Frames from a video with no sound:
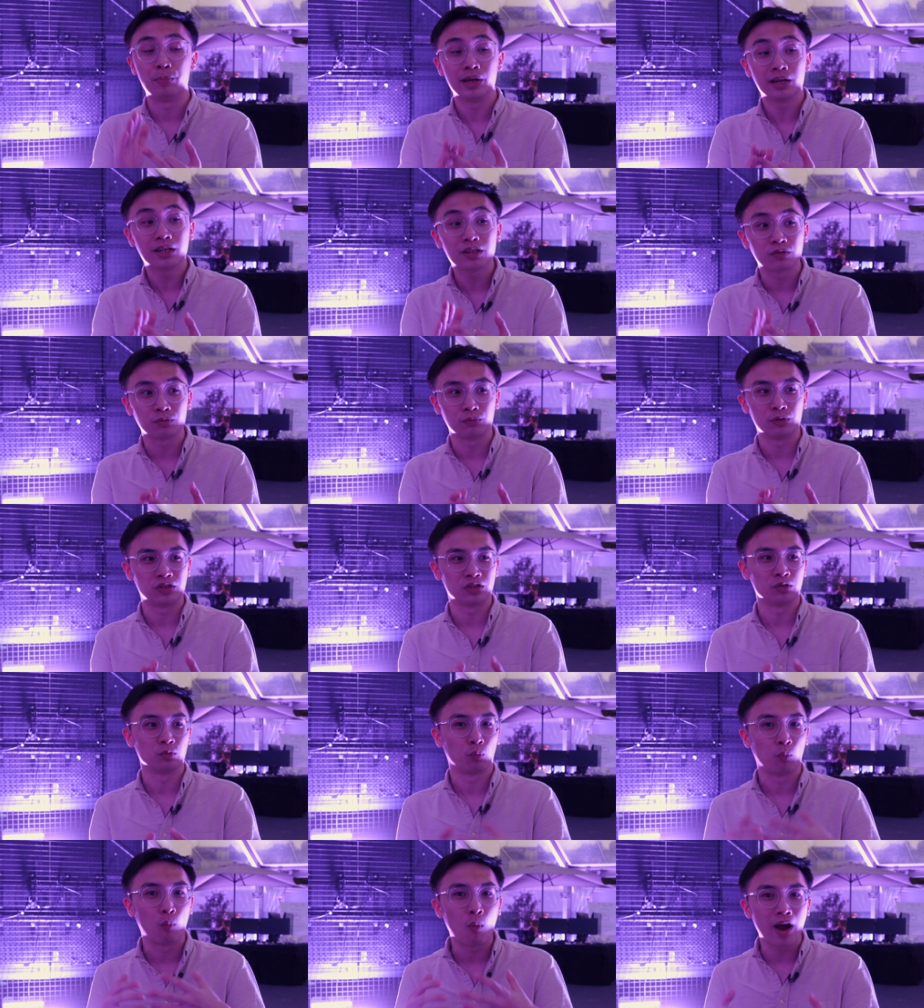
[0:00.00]
biggest
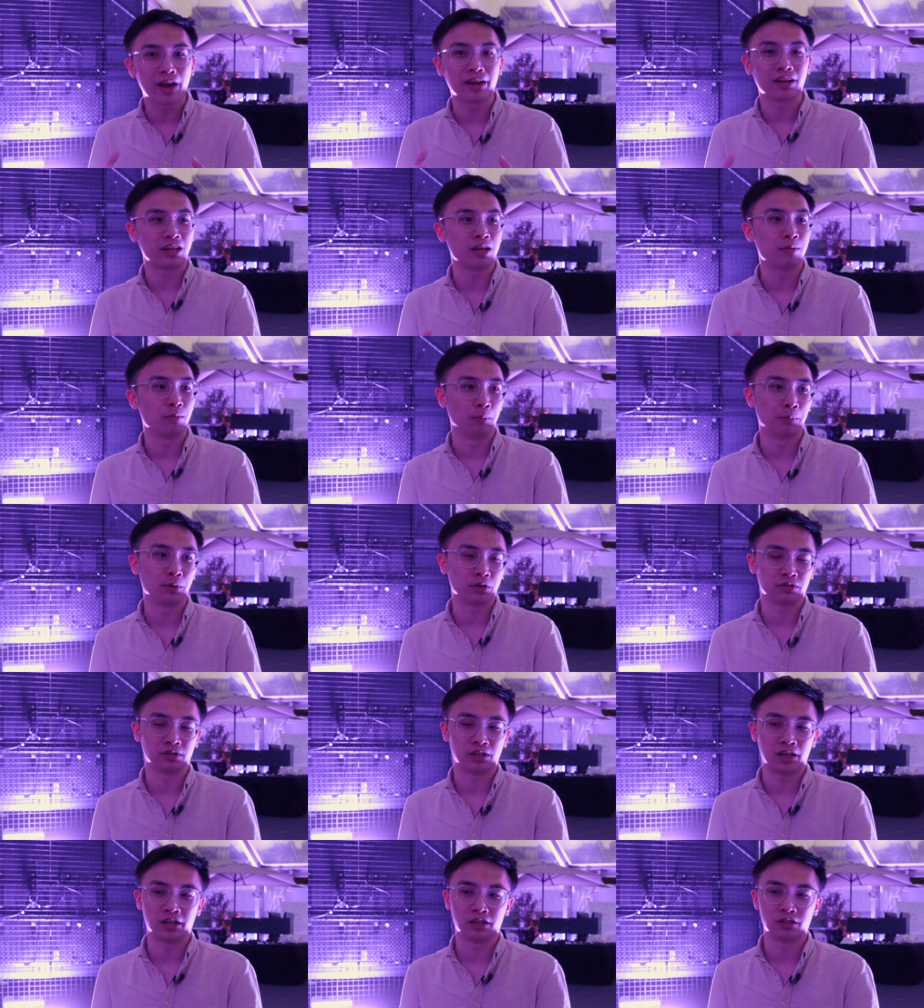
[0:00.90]
reason why I came on
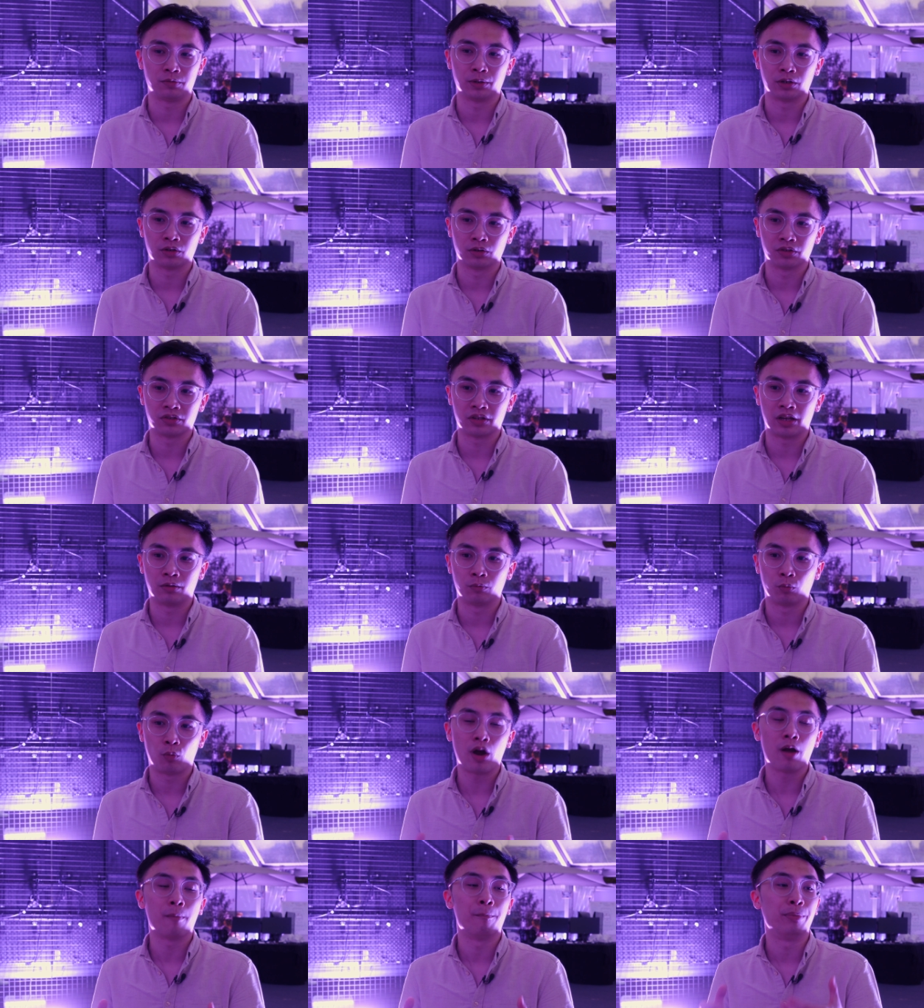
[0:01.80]
board Solana is because
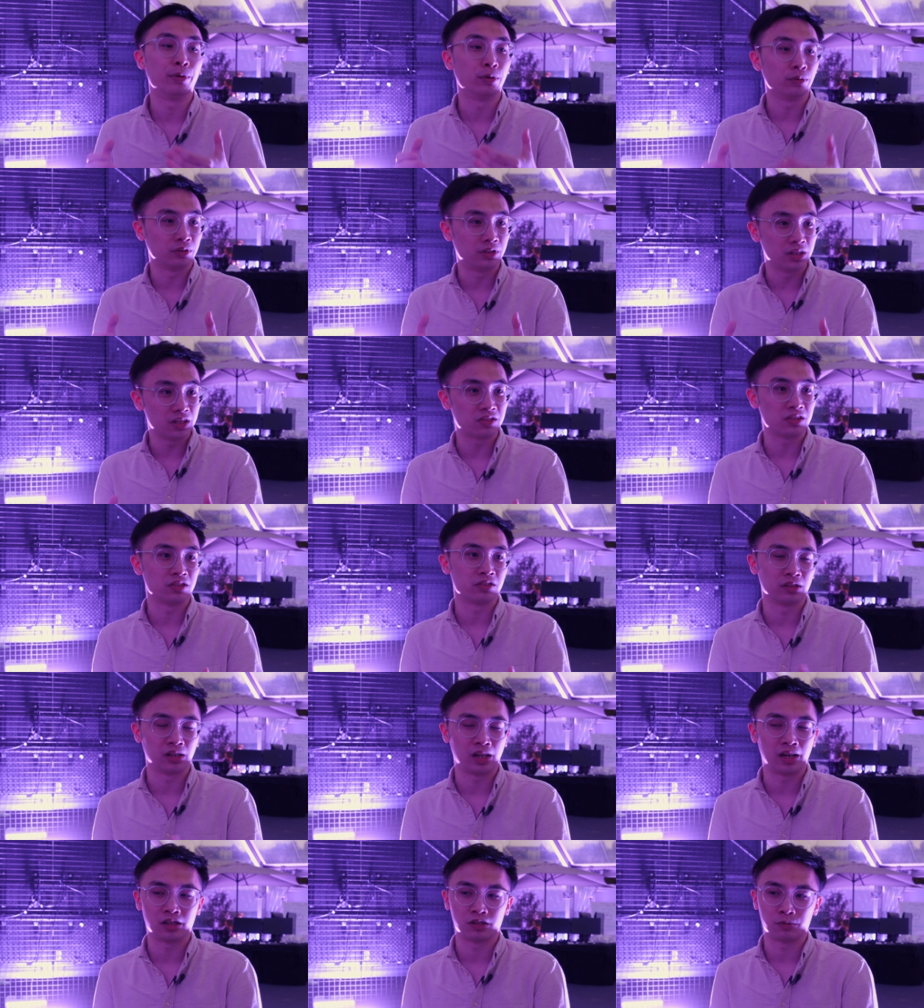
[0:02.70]
and why I built this in
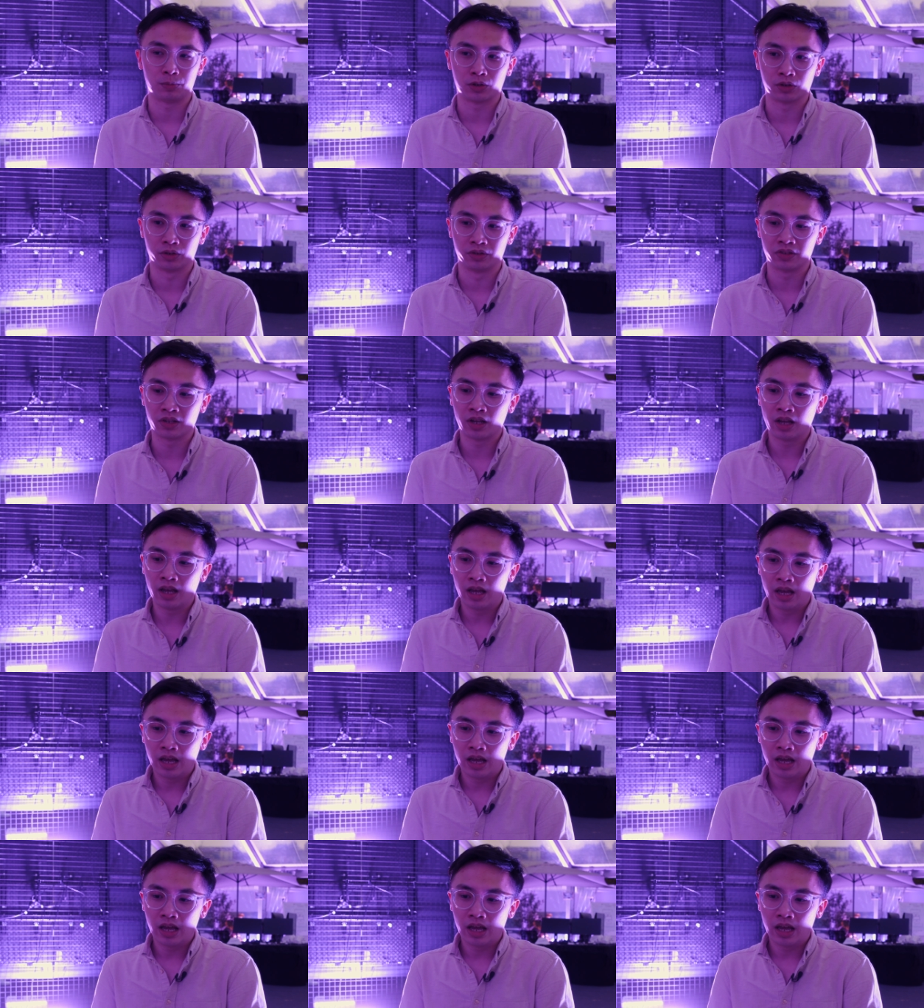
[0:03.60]
Solana is because